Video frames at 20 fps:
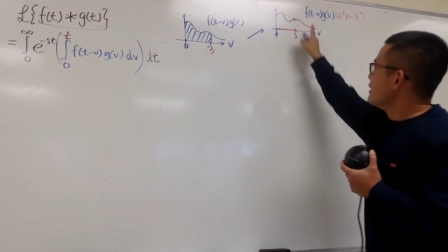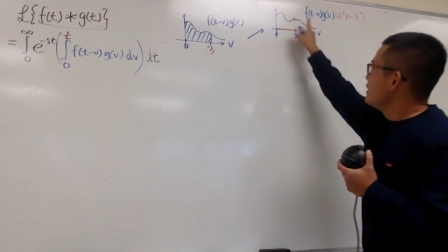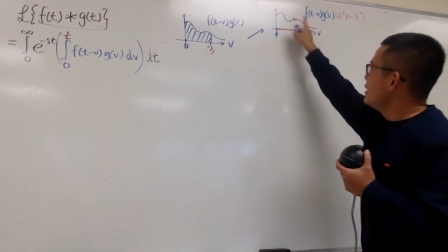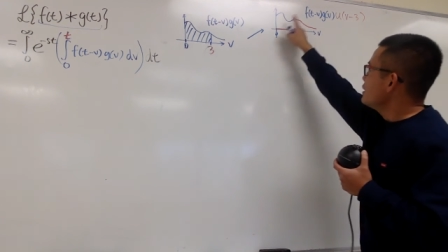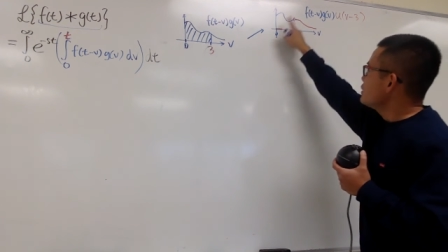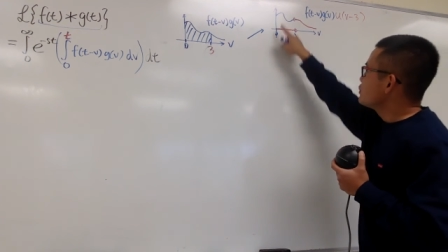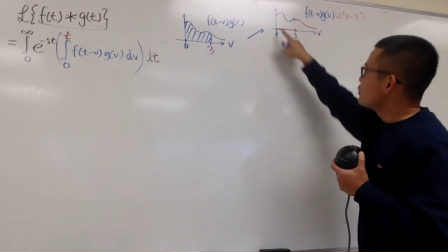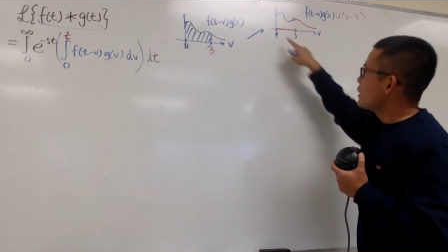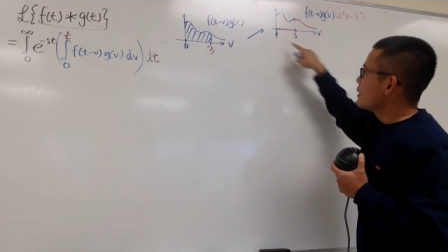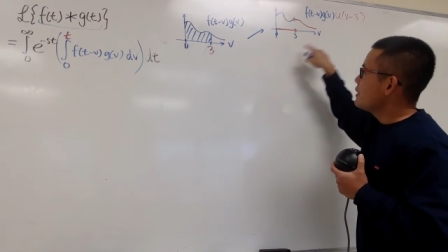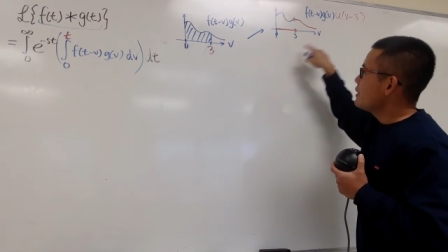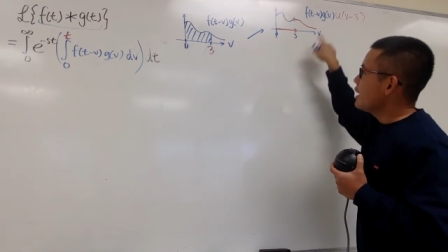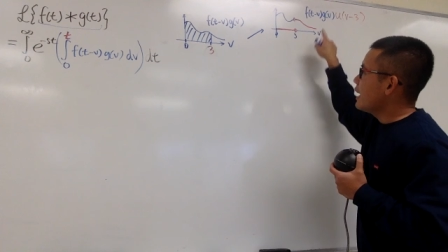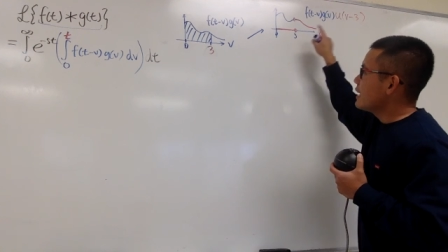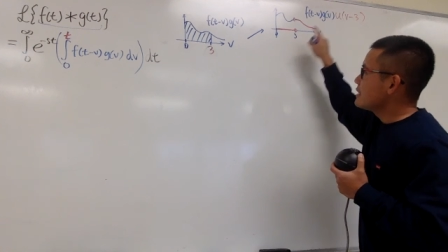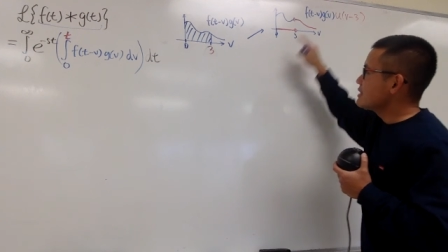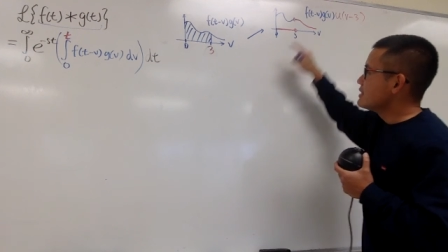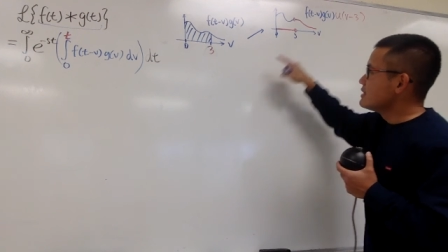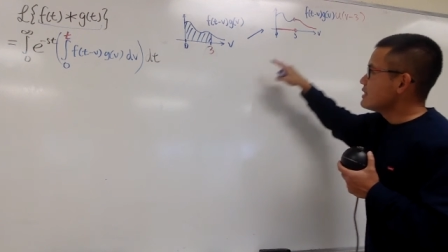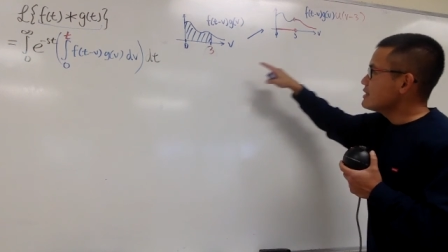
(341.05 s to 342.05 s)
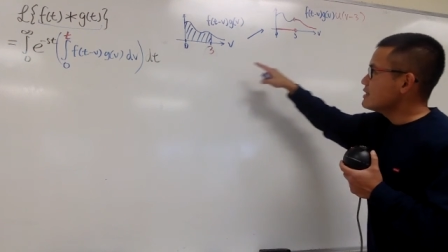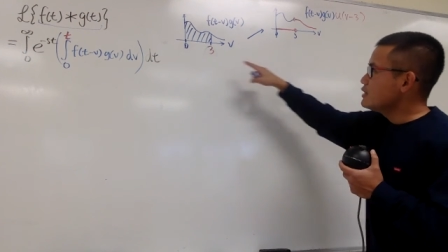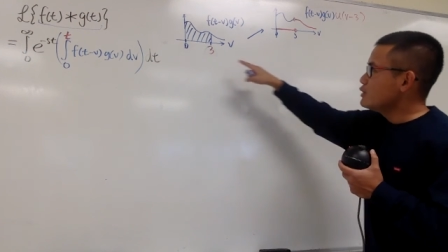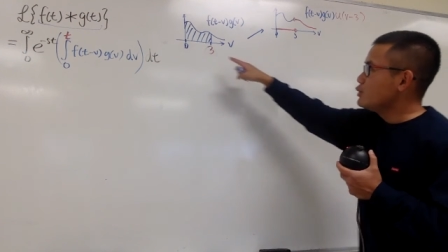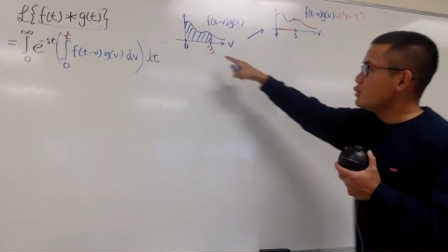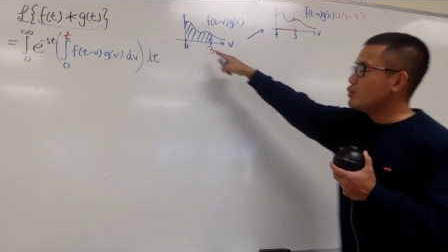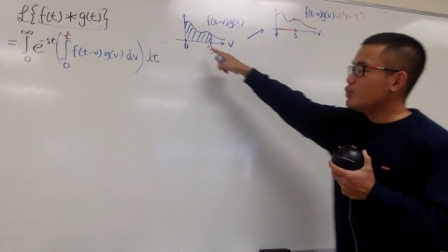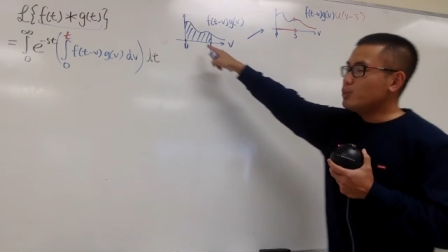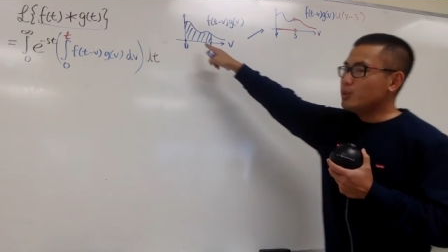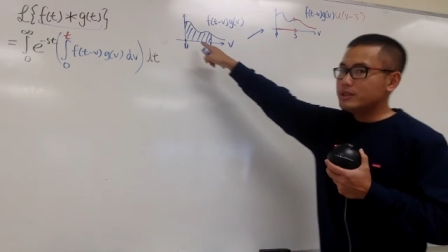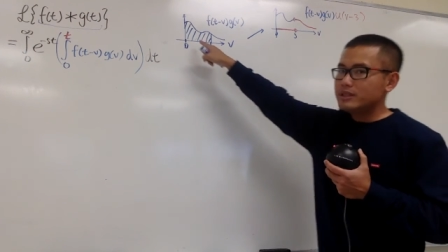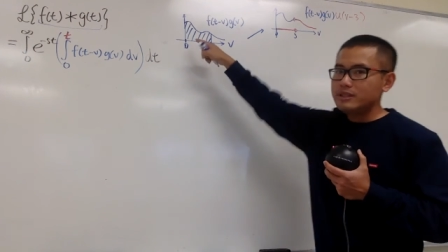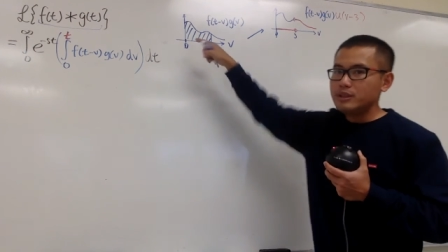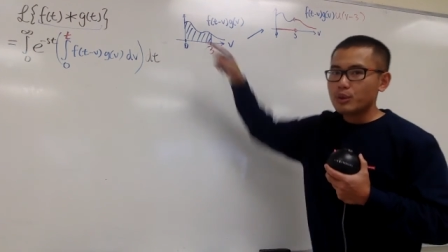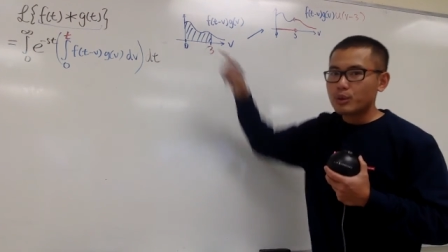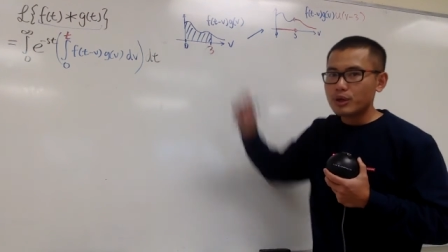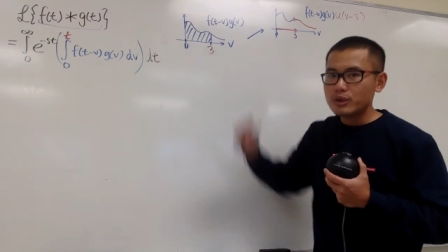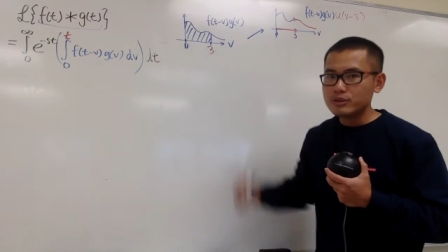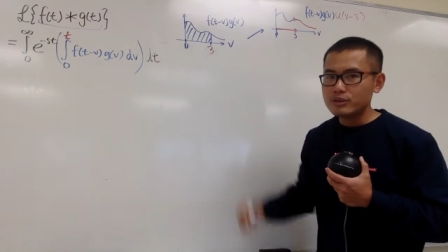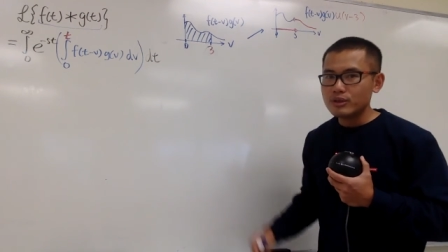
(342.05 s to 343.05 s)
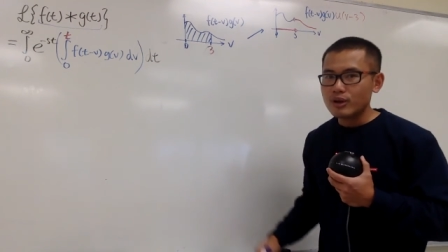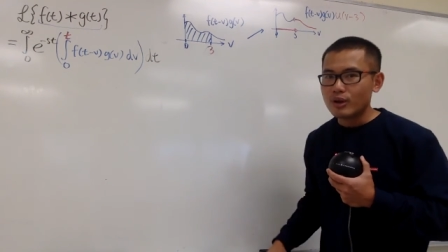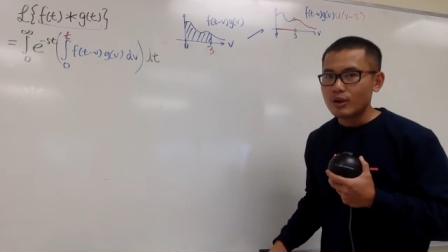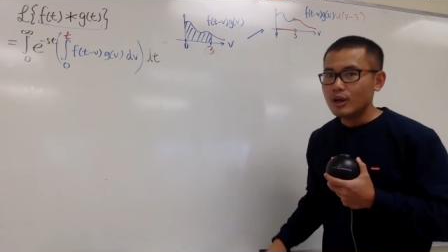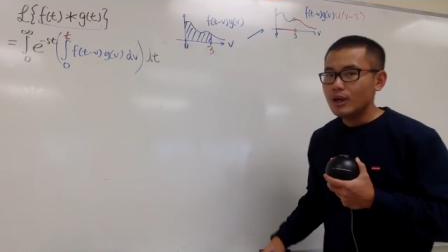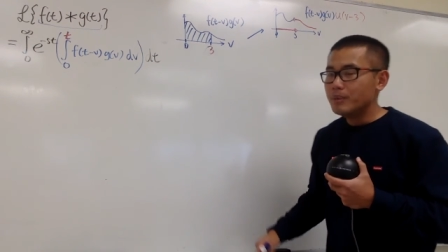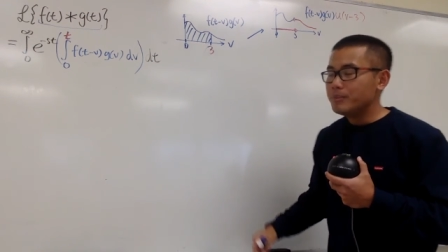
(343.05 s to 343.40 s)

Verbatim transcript: this right here has nothing to do with the original